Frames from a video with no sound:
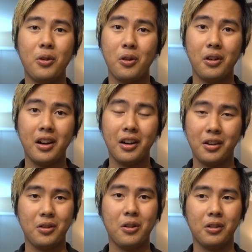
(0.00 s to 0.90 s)
for
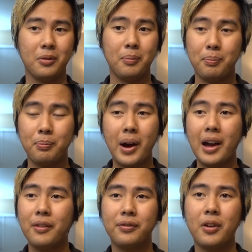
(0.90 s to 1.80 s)
a girl,
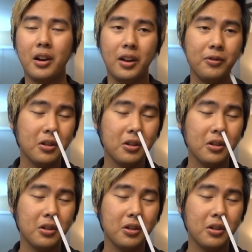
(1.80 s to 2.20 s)
by far.